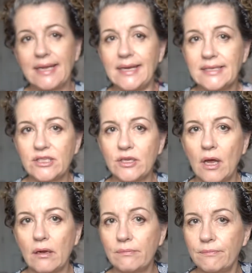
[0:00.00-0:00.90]

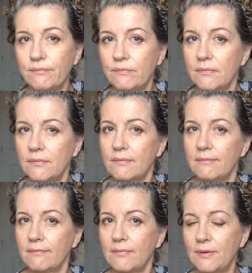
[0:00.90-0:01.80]
the
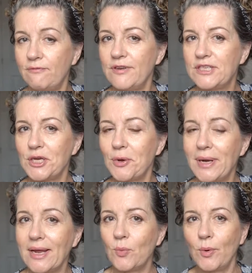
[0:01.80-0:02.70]
video
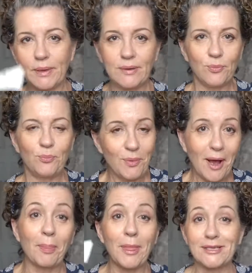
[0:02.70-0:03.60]
link will be
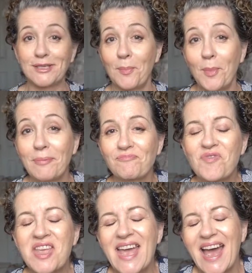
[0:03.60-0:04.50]
up there somewhere.
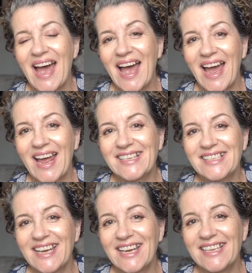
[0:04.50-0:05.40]
And
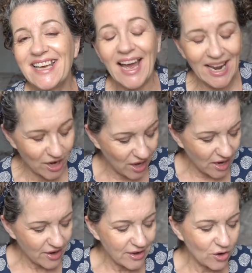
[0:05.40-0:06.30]

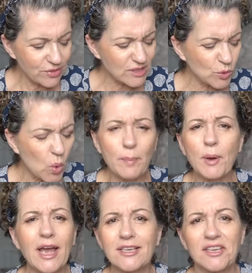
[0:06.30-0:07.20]
I got this quite by
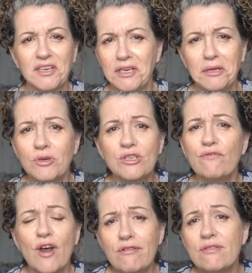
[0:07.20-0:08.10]
accident. It was a
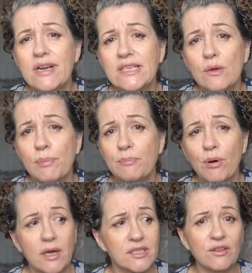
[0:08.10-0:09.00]
very reasonably
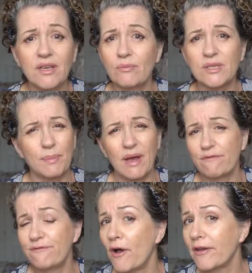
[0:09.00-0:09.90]
priced. I think it was about
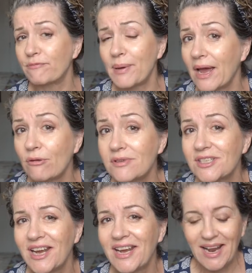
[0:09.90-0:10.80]
£5.
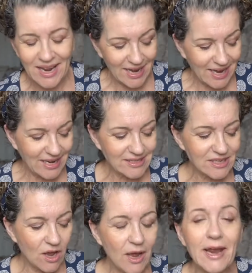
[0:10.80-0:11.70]
And
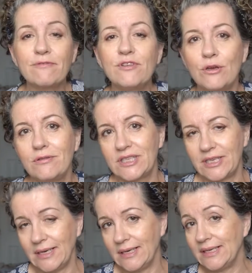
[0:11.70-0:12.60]
I have used
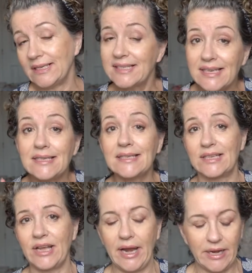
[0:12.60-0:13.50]
it since
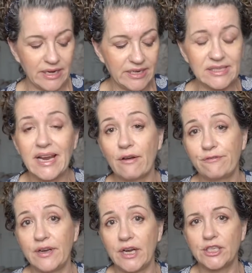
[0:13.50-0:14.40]
then, and it's now
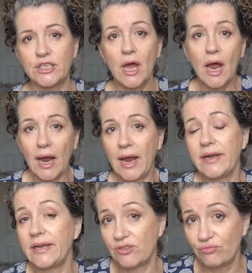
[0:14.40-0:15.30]
finished. And
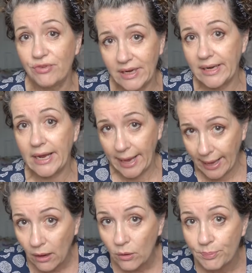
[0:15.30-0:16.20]
it's really
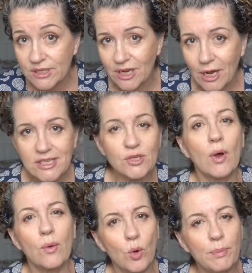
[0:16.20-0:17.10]
helped. So
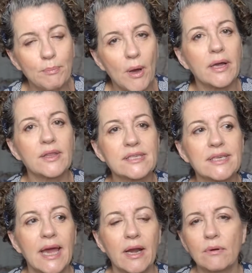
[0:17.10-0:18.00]
I will be buying this
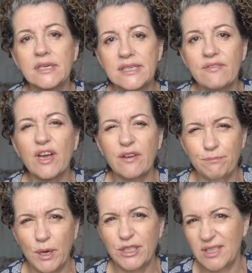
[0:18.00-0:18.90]
again. I'm going to see if I can
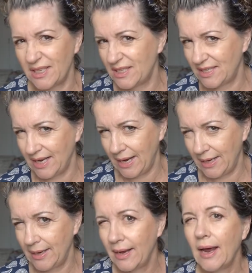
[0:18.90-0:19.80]
purchase it today.
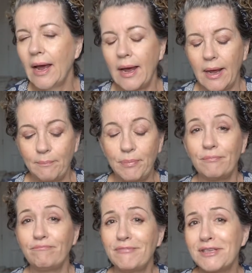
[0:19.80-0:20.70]
But
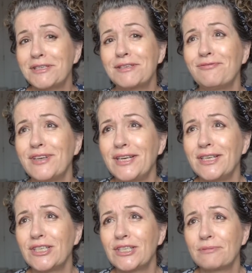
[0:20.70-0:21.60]
this is
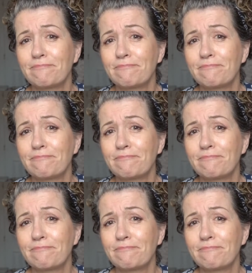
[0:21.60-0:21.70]
finished.